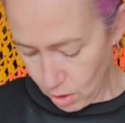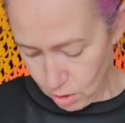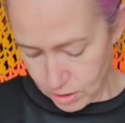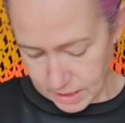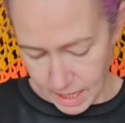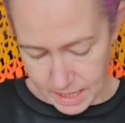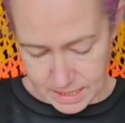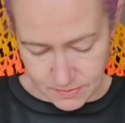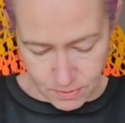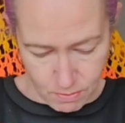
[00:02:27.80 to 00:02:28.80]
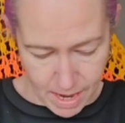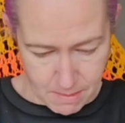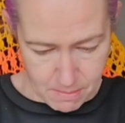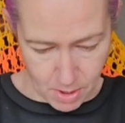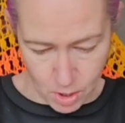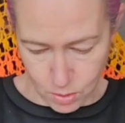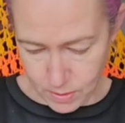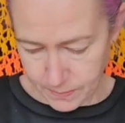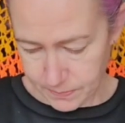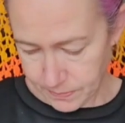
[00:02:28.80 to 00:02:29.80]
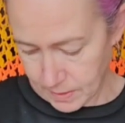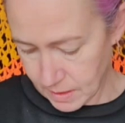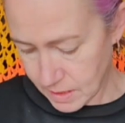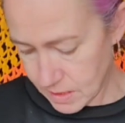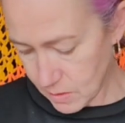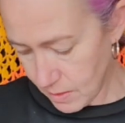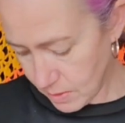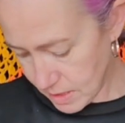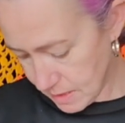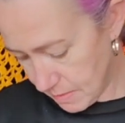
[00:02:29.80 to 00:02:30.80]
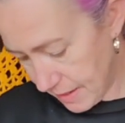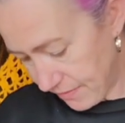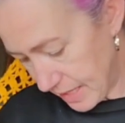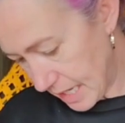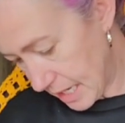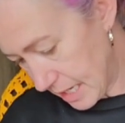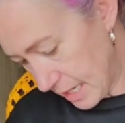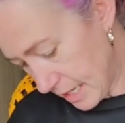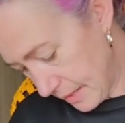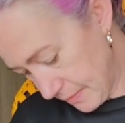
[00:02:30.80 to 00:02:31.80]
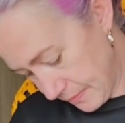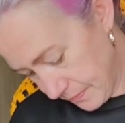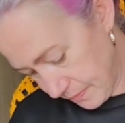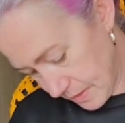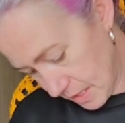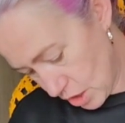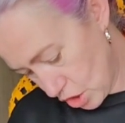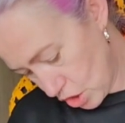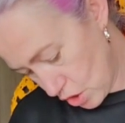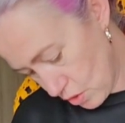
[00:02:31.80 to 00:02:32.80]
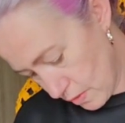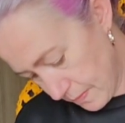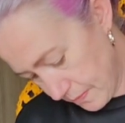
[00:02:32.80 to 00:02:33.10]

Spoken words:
are all the colours of the rainbow. So I want some lovely colour tissue